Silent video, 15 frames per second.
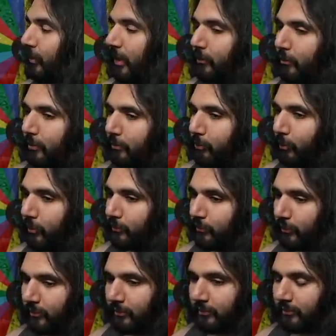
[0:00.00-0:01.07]
yeah, we've been boys
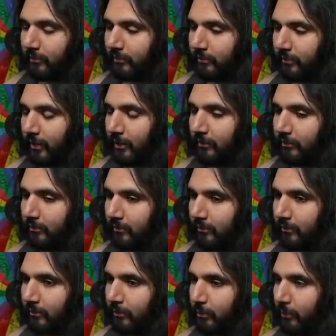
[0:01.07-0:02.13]
for like
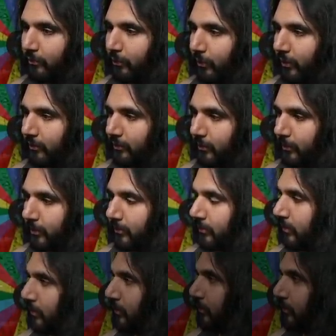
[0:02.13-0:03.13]
three, four years almost.